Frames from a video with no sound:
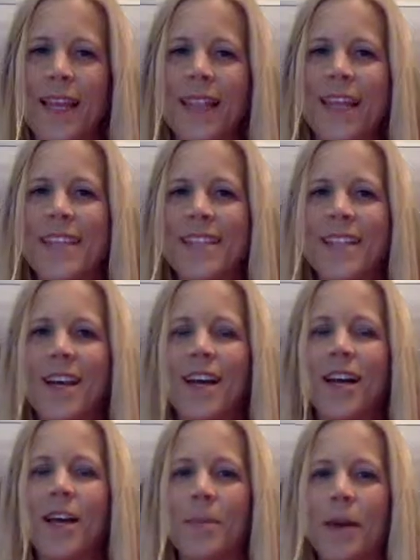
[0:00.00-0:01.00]
Let's
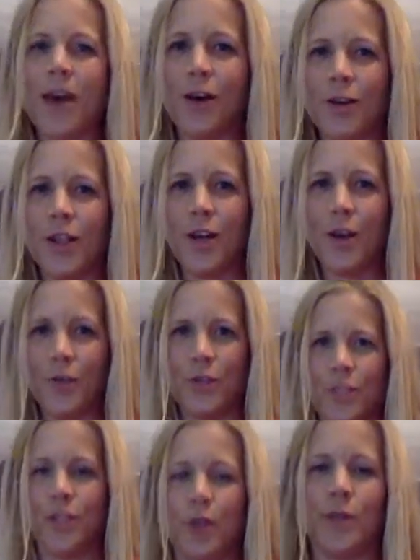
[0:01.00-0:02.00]
talk about
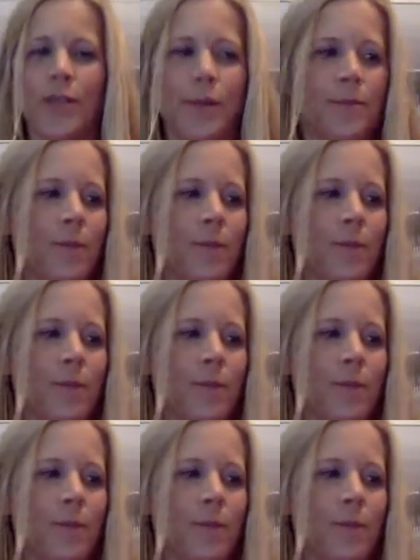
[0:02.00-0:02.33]
Hostess Coaching.